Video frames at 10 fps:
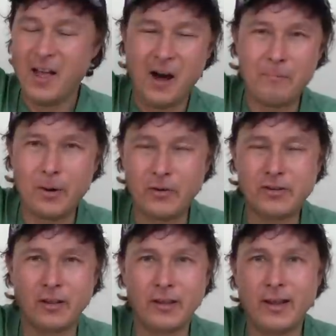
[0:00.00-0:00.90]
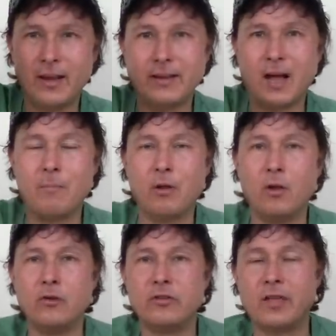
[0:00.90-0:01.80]
I'll post a link down
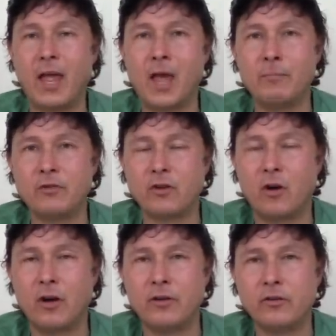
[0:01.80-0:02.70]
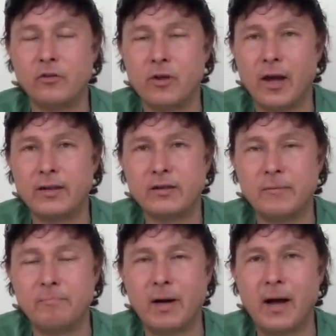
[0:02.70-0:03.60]
below to the Amazon so you guys
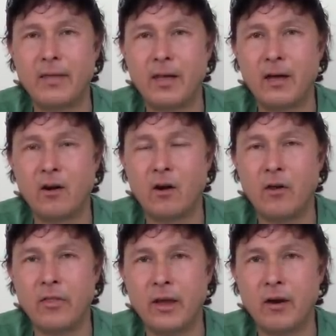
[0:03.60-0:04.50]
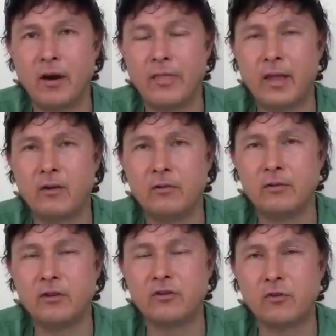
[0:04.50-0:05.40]
could buy that on there, and that'll
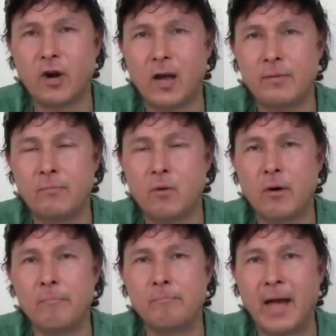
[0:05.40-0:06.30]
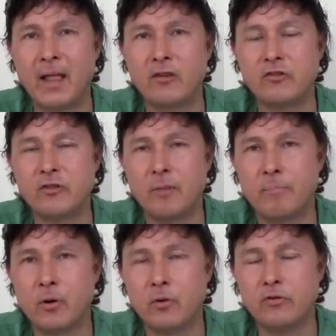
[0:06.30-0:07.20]
describe a more balanced
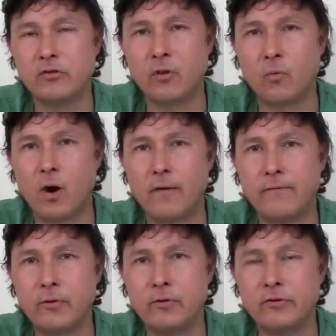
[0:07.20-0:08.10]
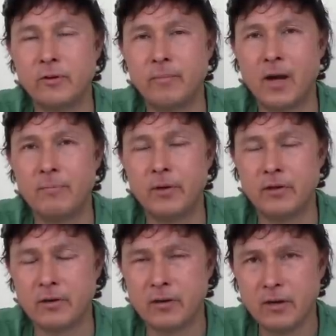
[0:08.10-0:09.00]
approach to raw foods, in my
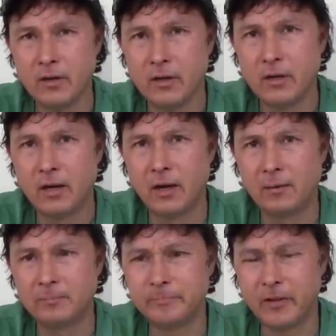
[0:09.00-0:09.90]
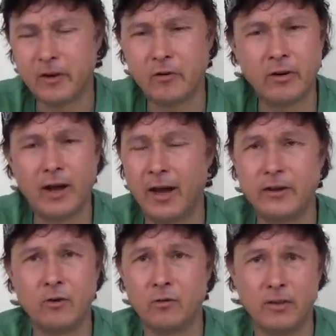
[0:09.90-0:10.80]
opinion. Um, you know, and I
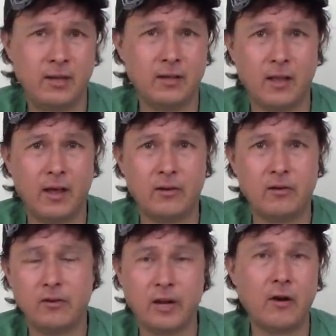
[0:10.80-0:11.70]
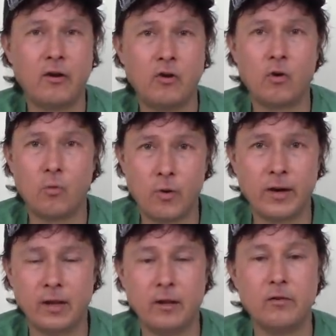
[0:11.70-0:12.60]
don't eat like Karen or
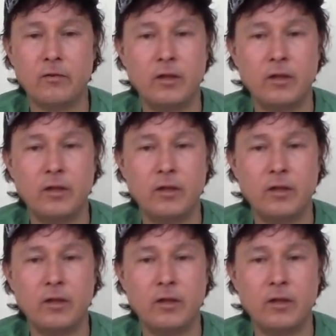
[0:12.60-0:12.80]
Rick either.